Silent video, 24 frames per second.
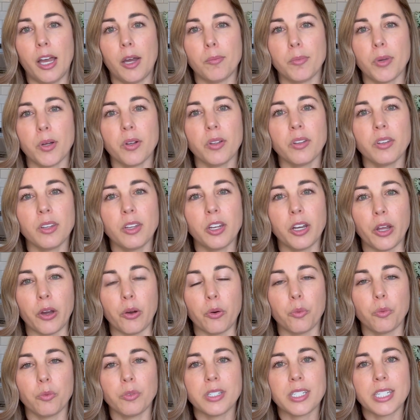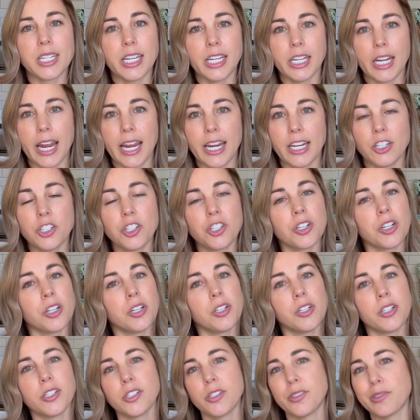but
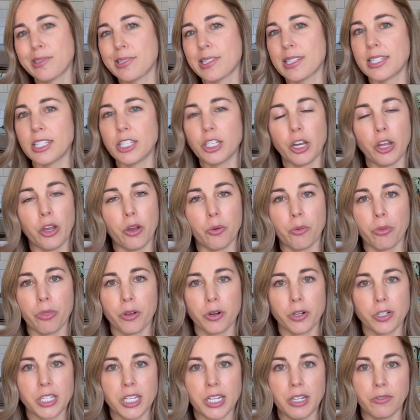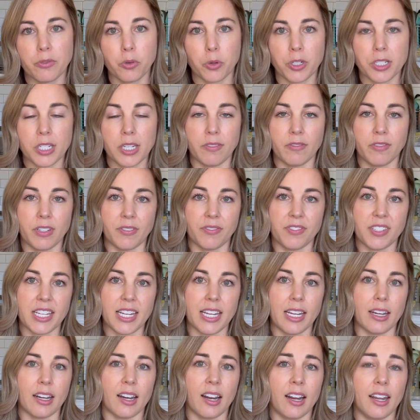teenagers, 13, 14,
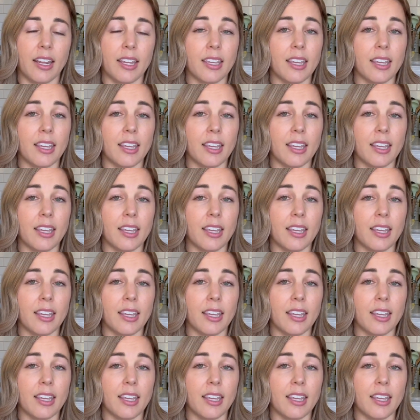15,